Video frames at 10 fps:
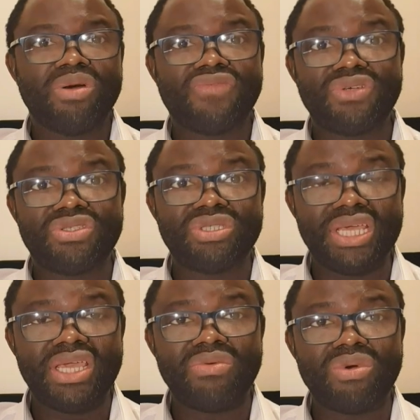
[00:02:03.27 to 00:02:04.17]
But for
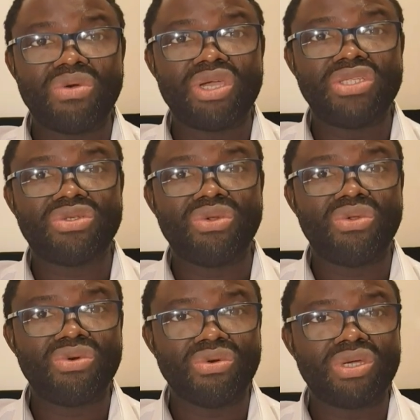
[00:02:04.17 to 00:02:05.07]
today, we're going to
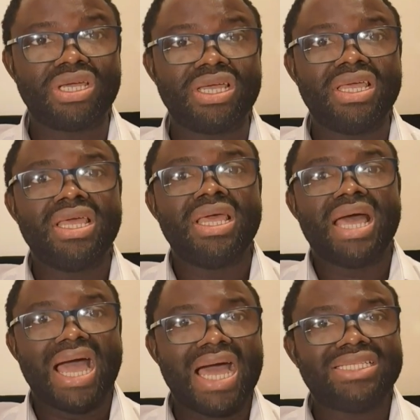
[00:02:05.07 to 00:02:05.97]
look
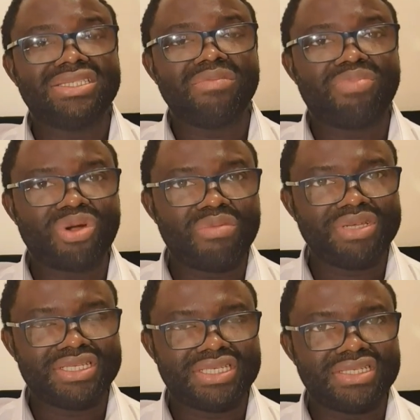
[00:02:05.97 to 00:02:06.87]
at the
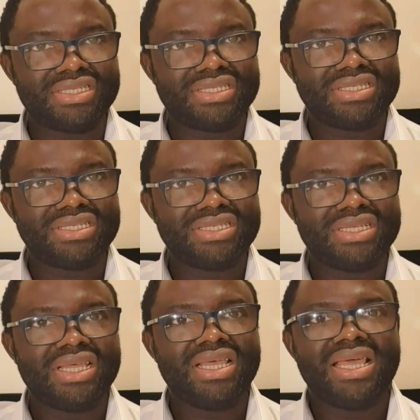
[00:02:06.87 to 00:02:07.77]
promises
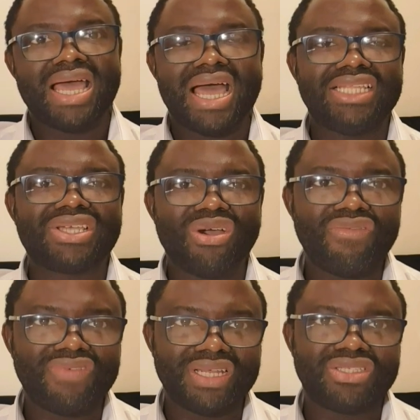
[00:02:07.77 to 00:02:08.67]
and
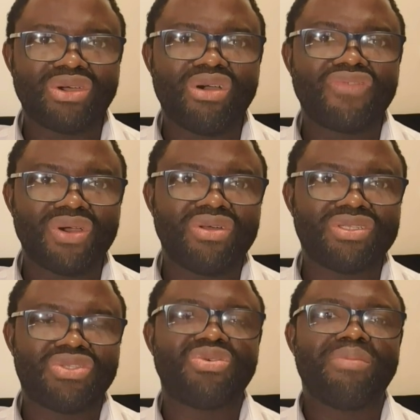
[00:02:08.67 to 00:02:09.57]
covenant of
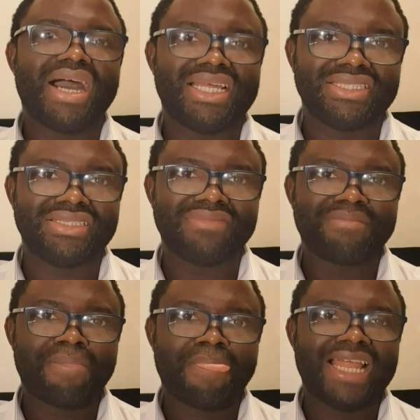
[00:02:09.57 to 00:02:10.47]
God to man
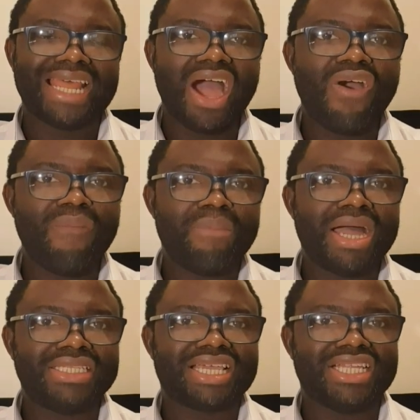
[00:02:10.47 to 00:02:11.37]
and how
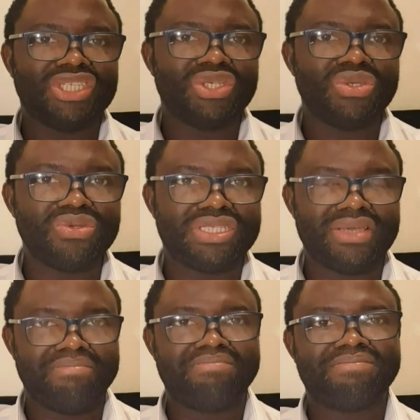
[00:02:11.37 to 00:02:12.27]
man can use
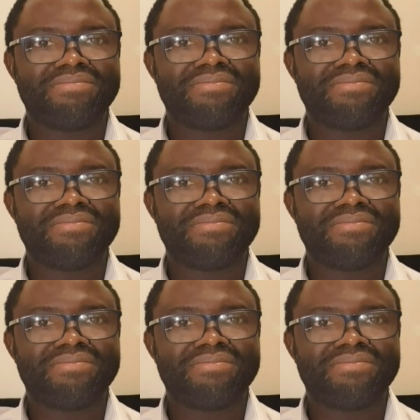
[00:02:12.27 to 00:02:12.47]
them